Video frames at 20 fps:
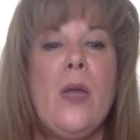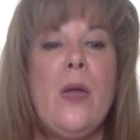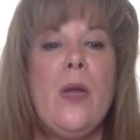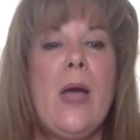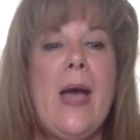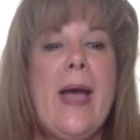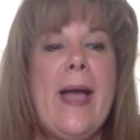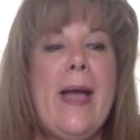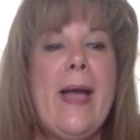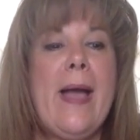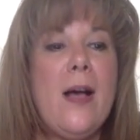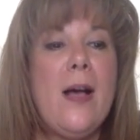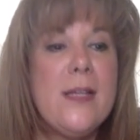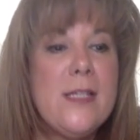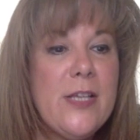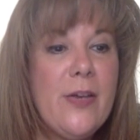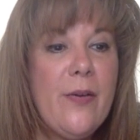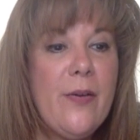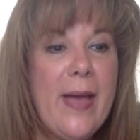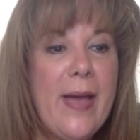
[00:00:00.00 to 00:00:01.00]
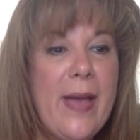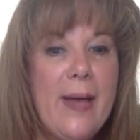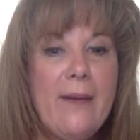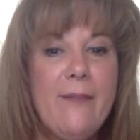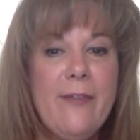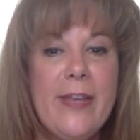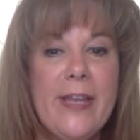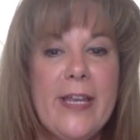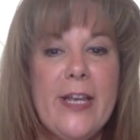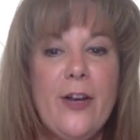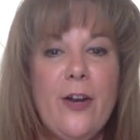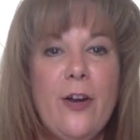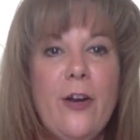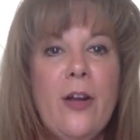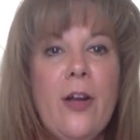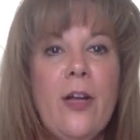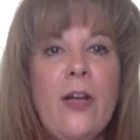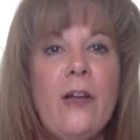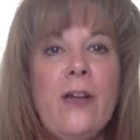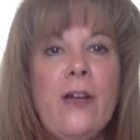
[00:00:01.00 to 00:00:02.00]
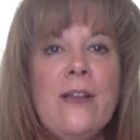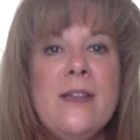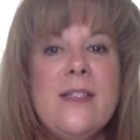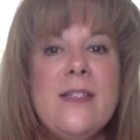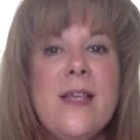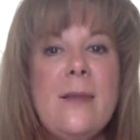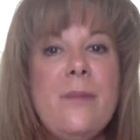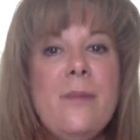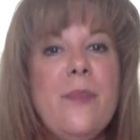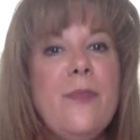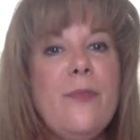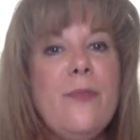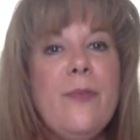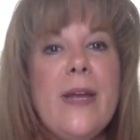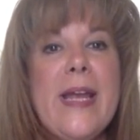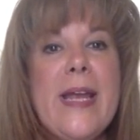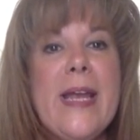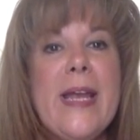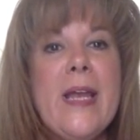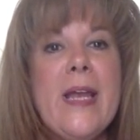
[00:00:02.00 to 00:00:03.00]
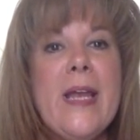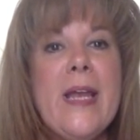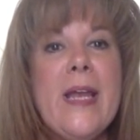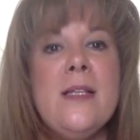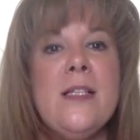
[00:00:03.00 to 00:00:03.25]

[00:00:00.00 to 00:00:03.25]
I also have here some 3